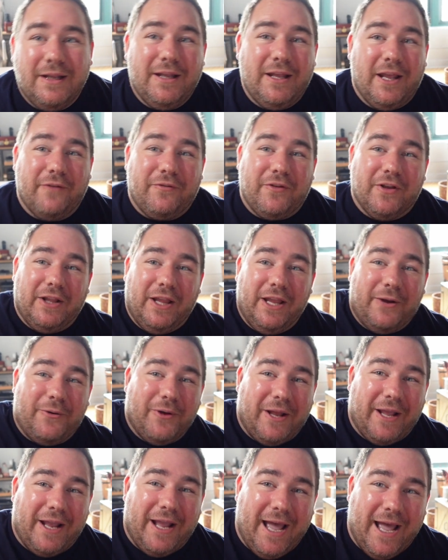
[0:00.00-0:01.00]
If you like what
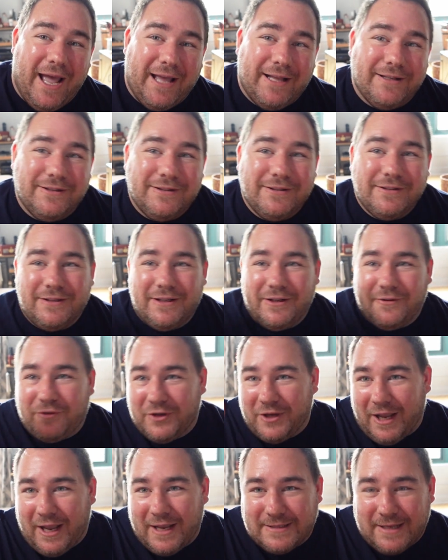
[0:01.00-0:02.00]
I got, if you
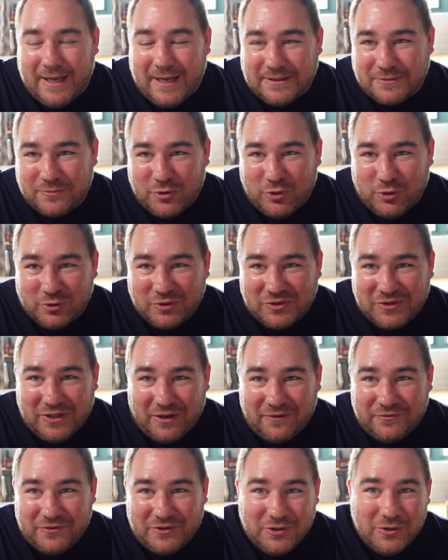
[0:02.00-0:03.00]
guys got some cool
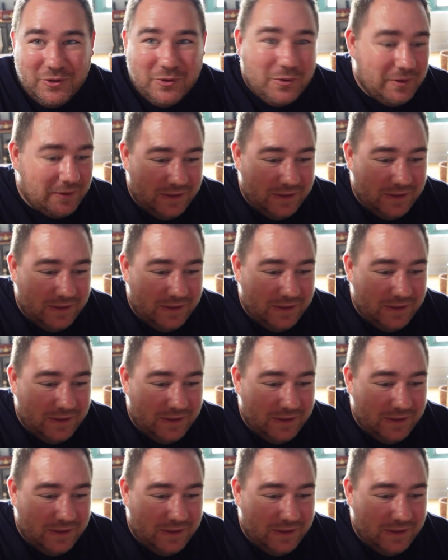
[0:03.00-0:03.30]
stuff too,